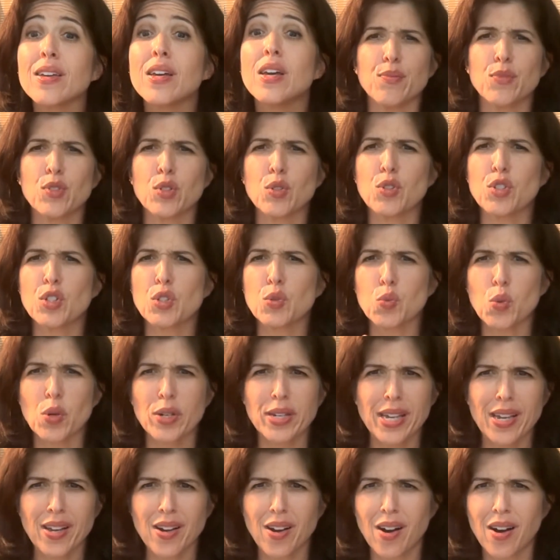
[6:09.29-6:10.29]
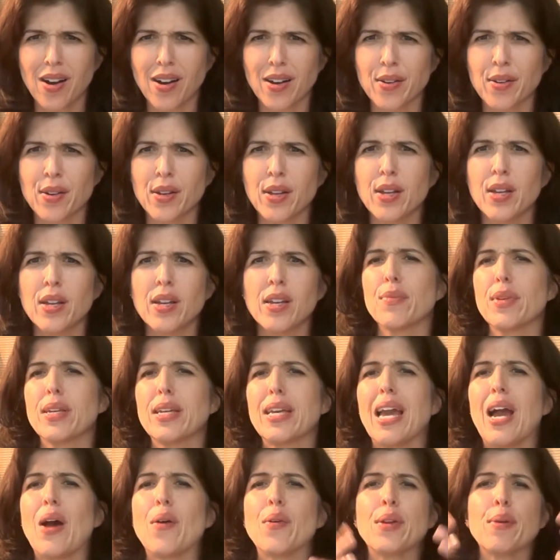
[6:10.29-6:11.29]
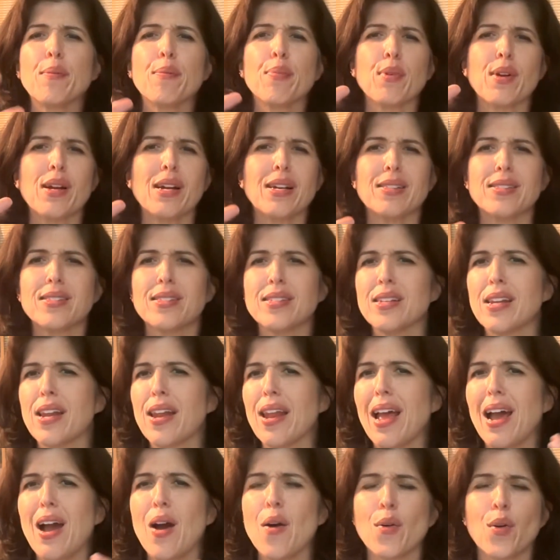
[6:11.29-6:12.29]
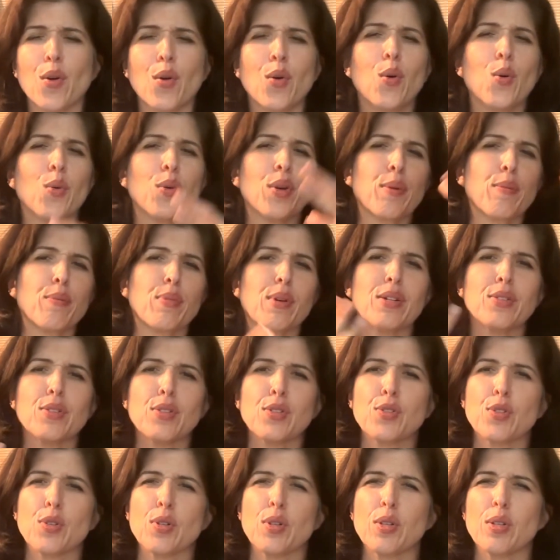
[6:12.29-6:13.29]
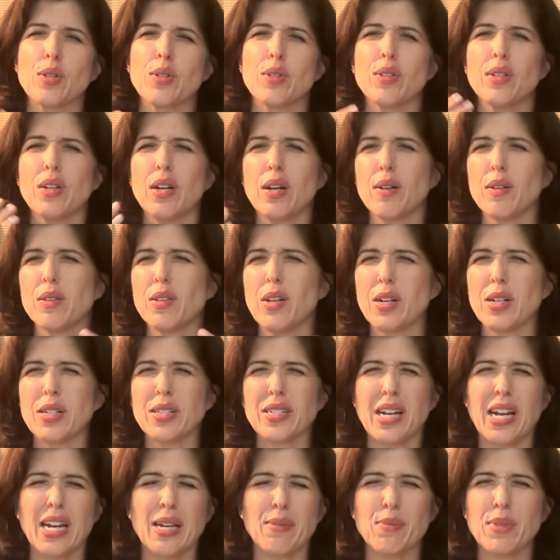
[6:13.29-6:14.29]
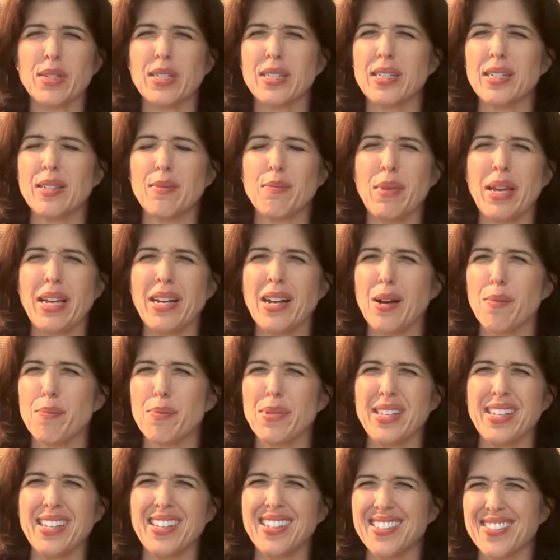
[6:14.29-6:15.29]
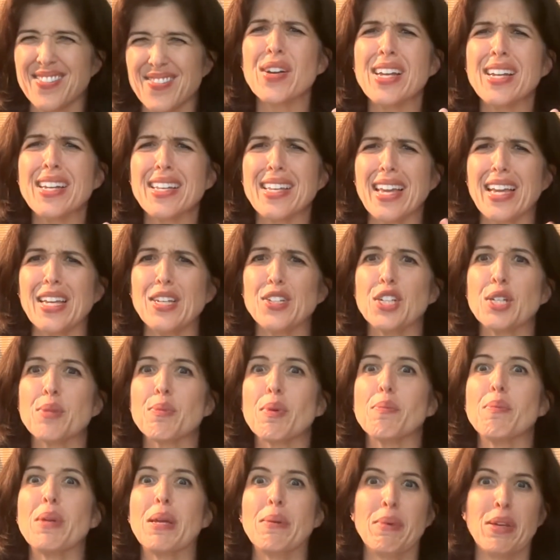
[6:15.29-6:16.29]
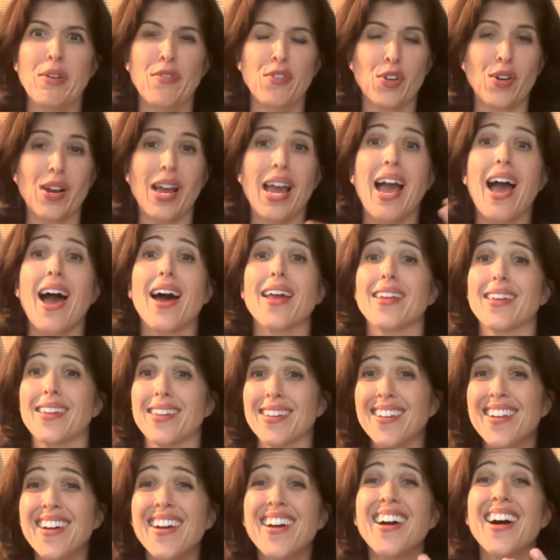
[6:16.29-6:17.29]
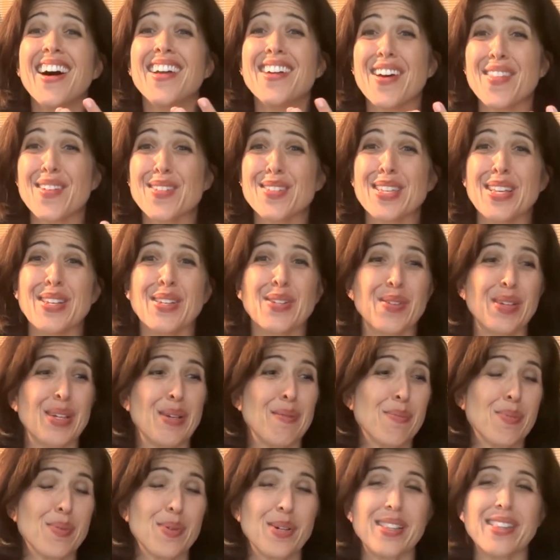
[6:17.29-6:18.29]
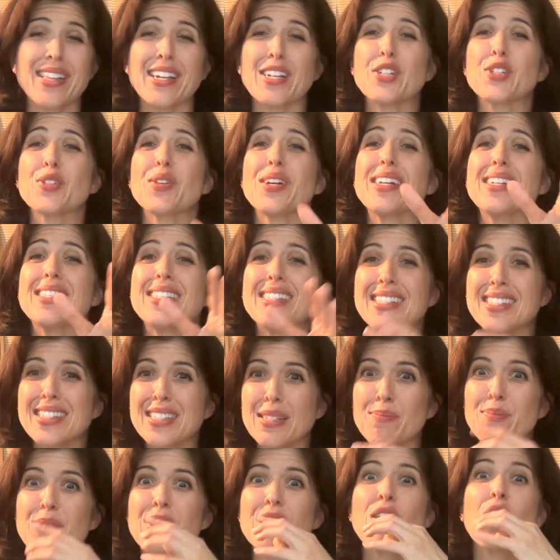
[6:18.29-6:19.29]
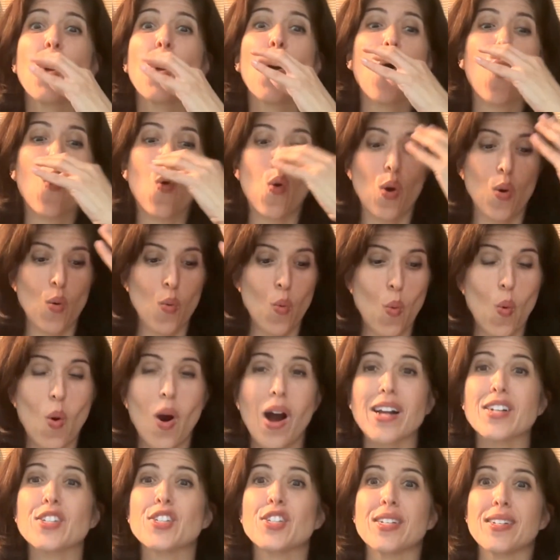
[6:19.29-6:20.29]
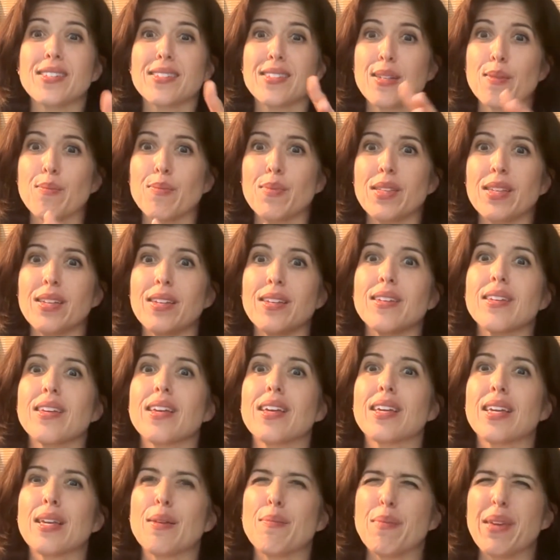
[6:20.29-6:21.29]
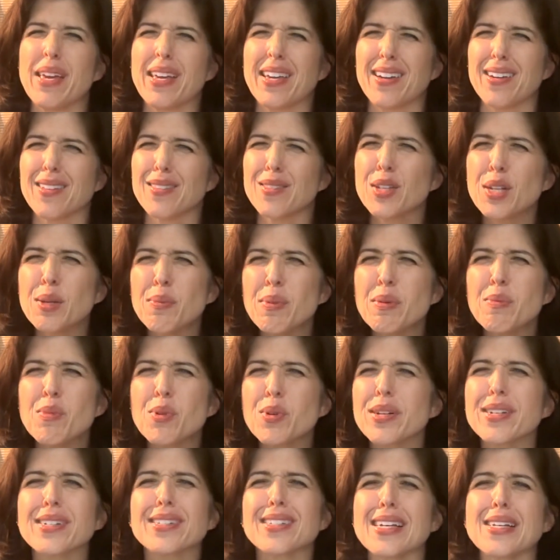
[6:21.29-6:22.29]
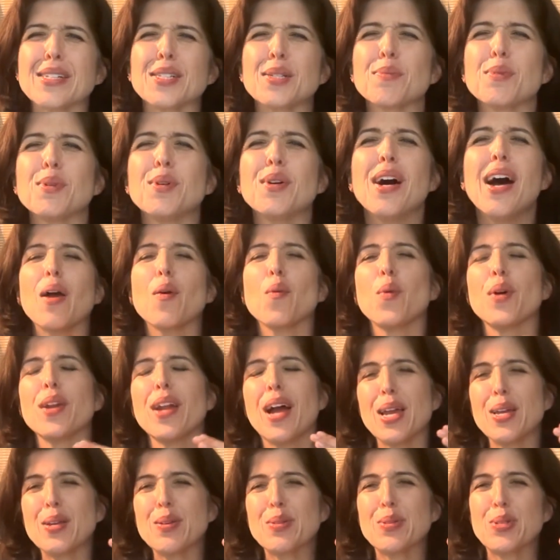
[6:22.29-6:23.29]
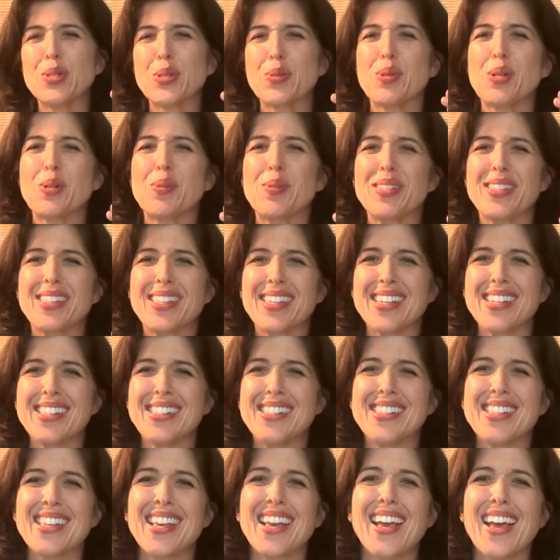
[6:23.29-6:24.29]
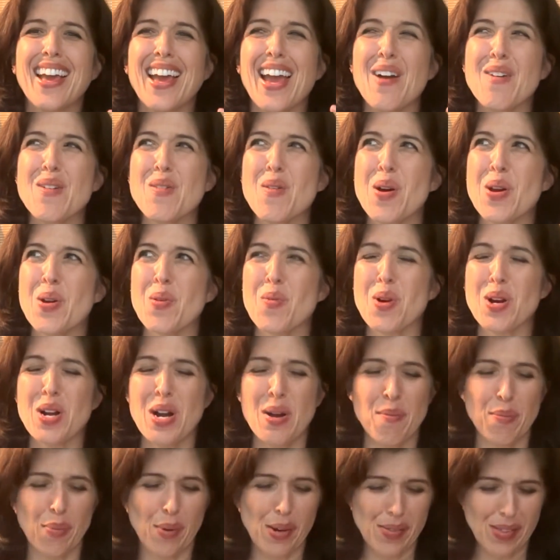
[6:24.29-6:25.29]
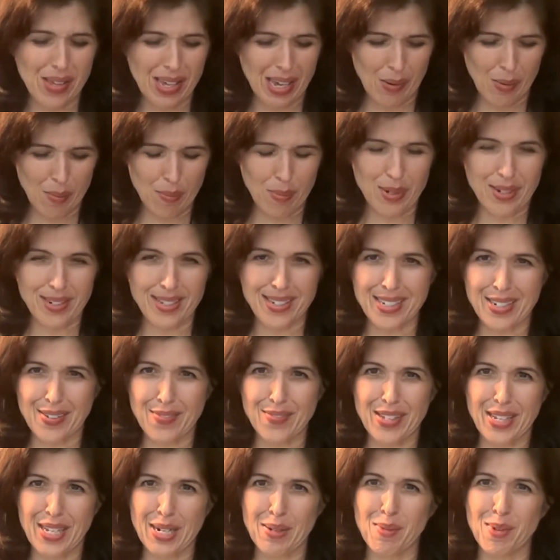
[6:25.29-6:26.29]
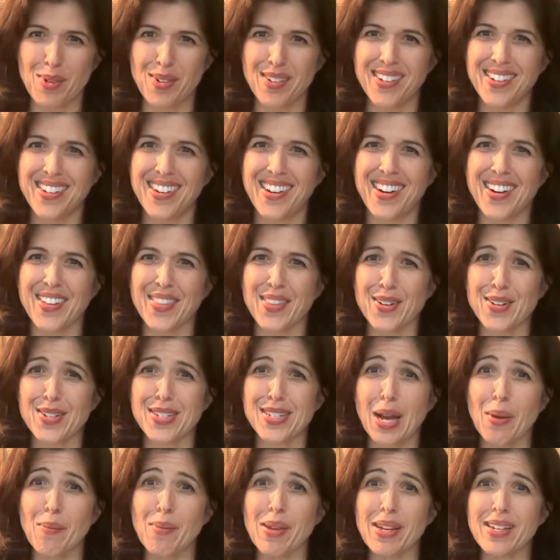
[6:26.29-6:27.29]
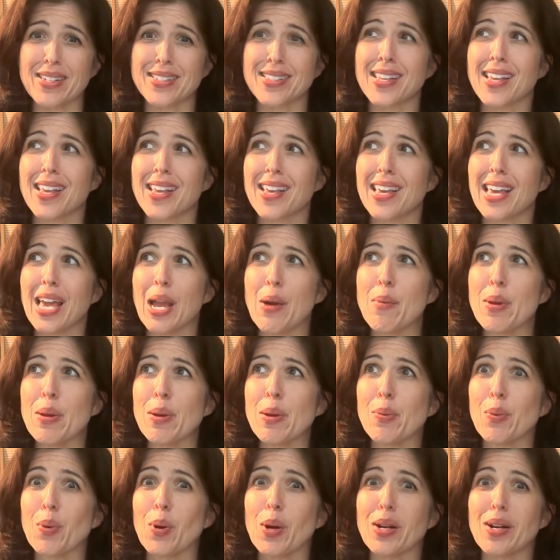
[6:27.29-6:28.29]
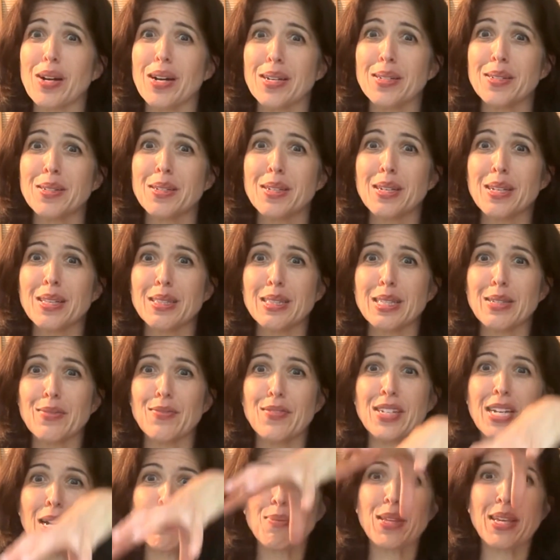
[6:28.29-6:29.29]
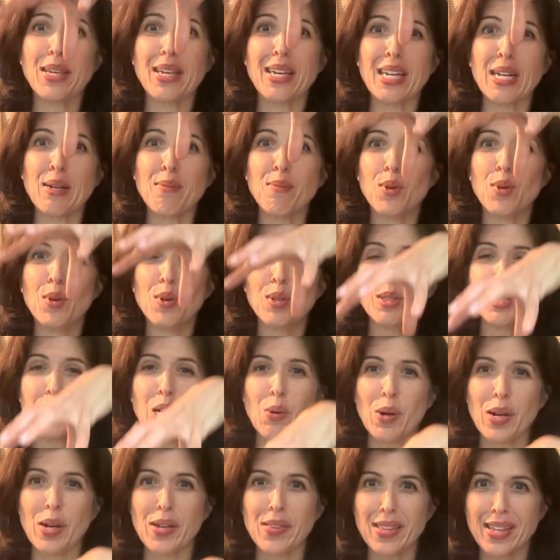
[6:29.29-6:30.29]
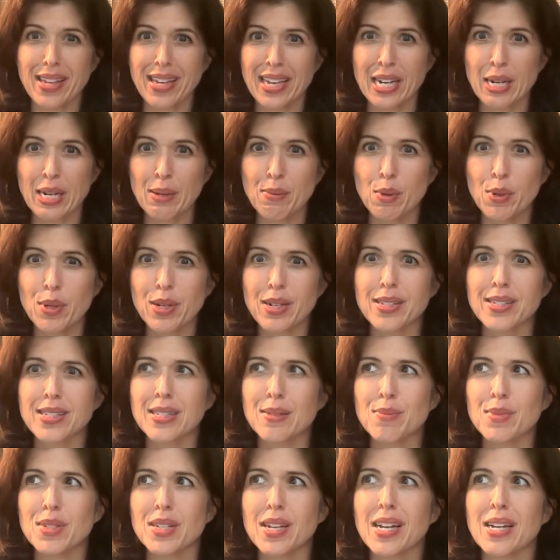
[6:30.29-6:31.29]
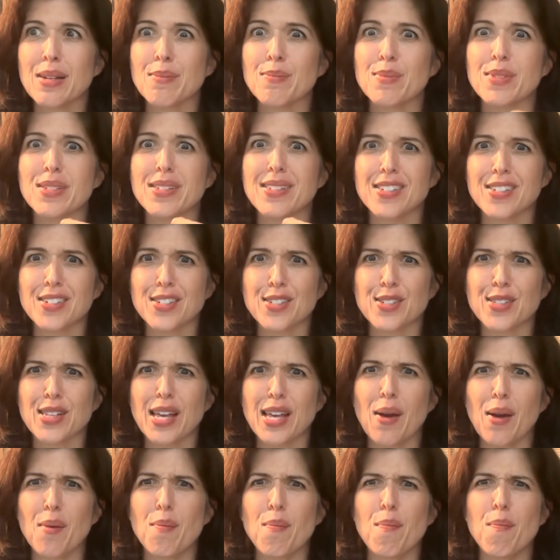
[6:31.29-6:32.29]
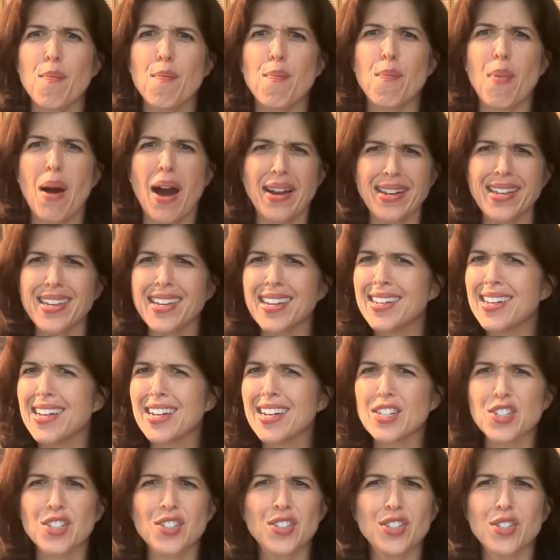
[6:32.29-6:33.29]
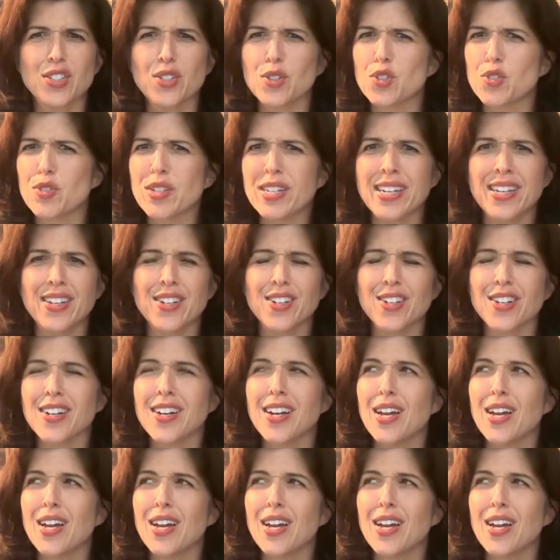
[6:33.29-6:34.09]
So just working on counting breaths in and out or holding breaths a certain long time may not be engaging, but maybe if you're adding another sensory input like tracing something or watching something, it can make it a little bit more accessible. When I used to work with kids and we wanted to work on breathing, I would put a stuffed animal on their stomachs and we would work on lifting up the animal and lowering the animal, because sometimes just that body connection is a little trickier.